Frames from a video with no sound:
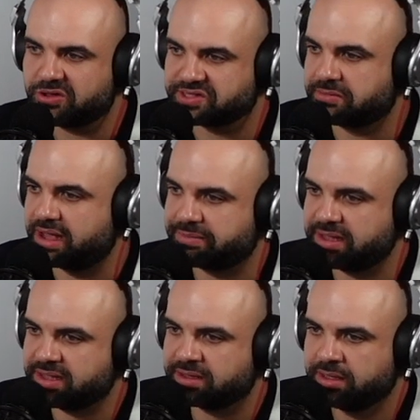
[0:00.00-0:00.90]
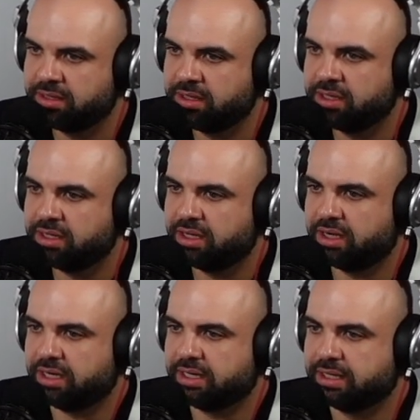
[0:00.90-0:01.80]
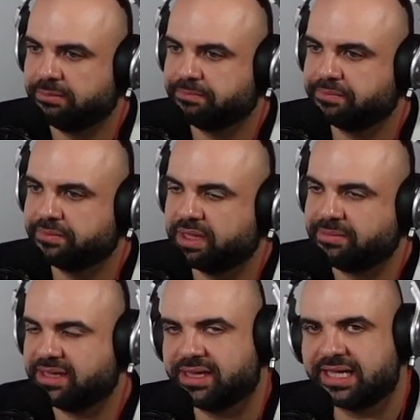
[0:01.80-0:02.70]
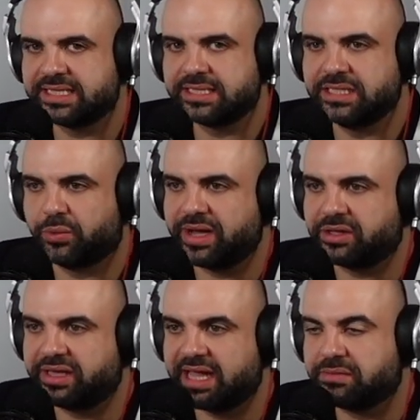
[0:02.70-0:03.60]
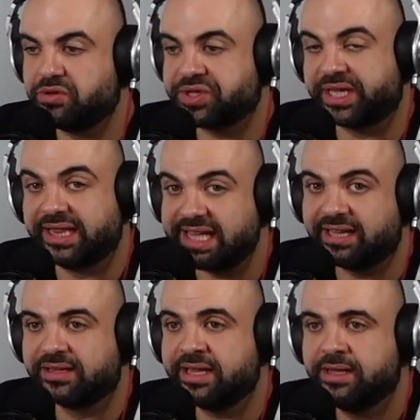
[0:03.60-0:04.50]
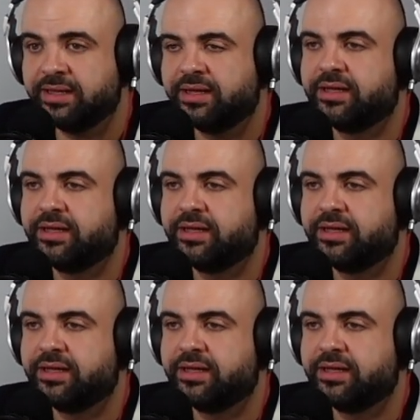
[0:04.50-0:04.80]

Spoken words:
use, in my opinion. I mean, that's the way to get music legally